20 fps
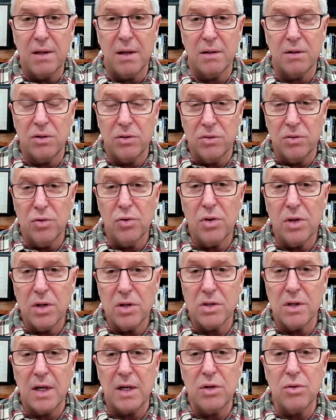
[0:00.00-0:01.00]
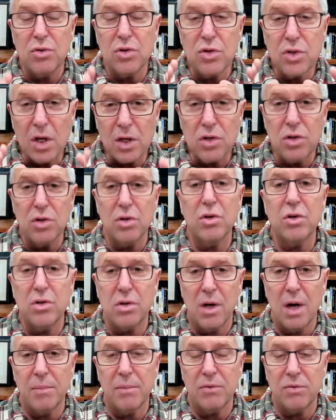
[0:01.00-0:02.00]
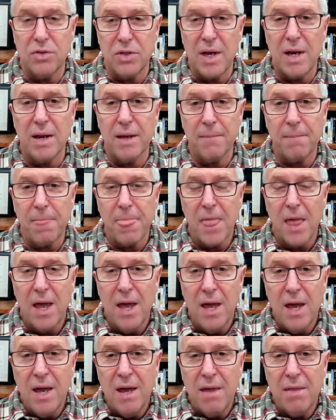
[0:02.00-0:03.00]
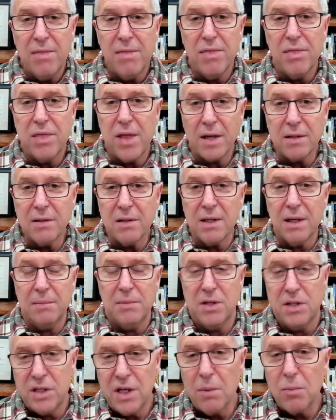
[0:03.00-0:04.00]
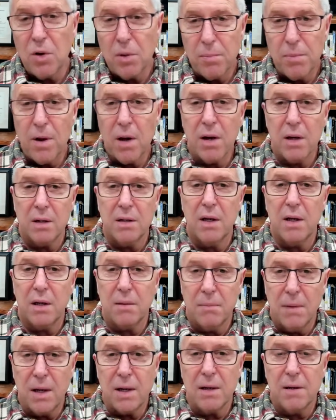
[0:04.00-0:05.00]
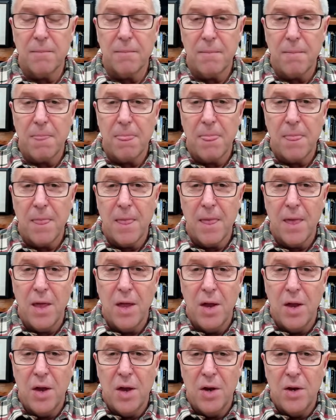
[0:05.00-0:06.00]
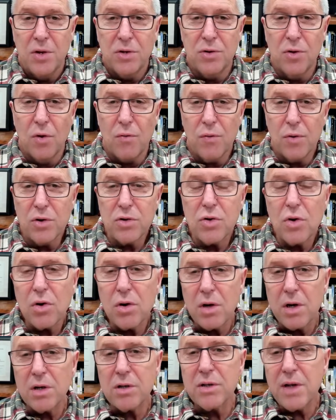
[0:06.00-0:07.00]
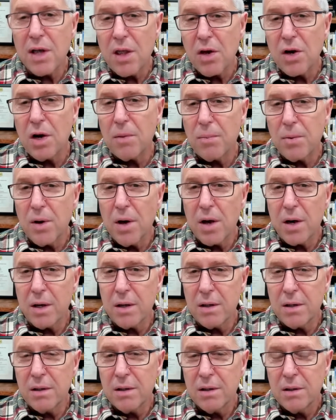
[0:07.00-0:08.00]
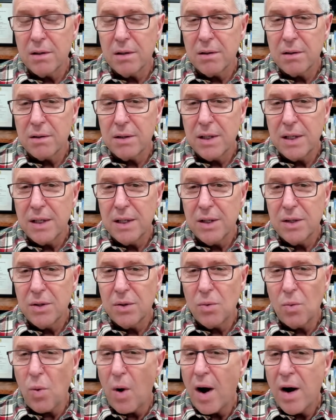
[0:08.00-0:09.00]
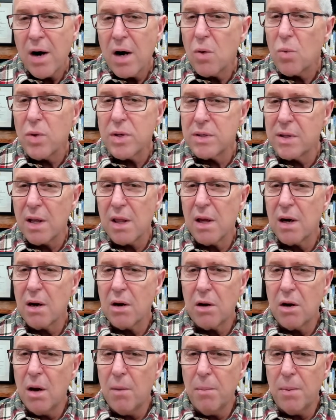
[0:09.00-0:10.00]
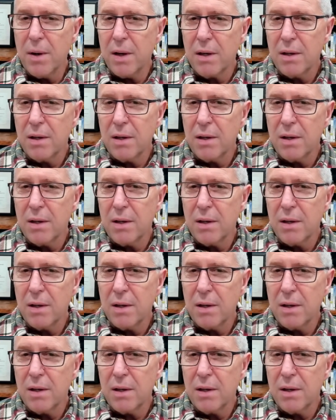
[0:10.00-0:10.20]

truth is they do such a good job of selling. Lots of times they sell more product they can make. So if we're so good at selling our product, why aren't we selling our company?